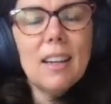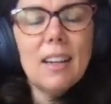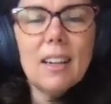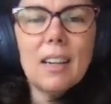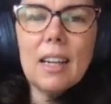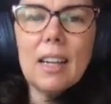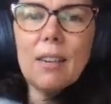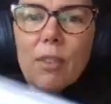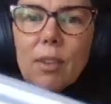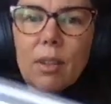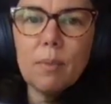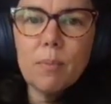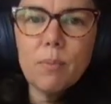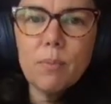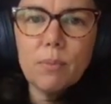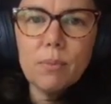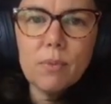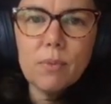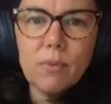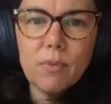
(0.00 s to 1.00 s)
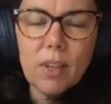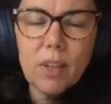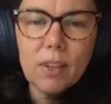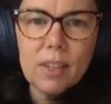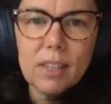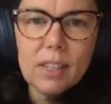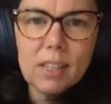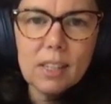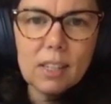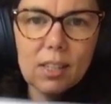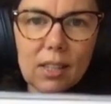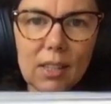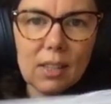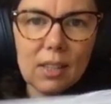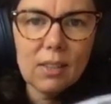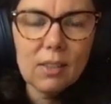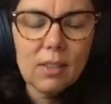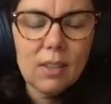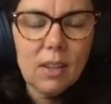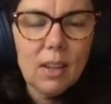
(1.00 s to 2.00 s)
I have a very,
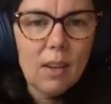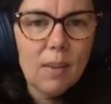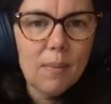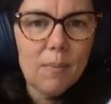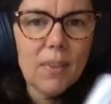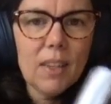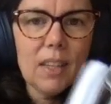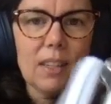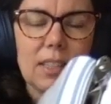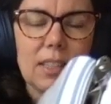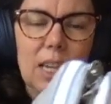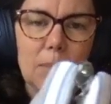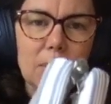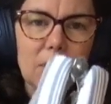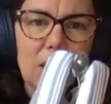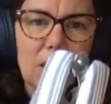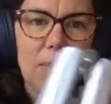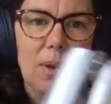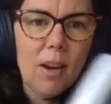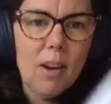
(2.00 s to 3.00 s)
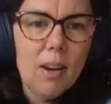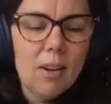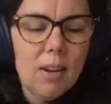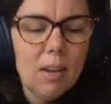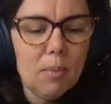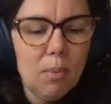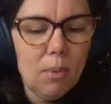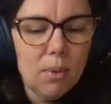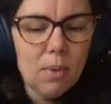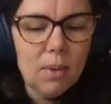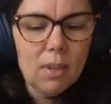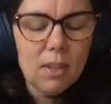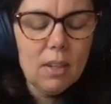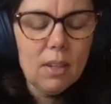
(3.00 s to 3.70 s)
um, a tabletop ironing board.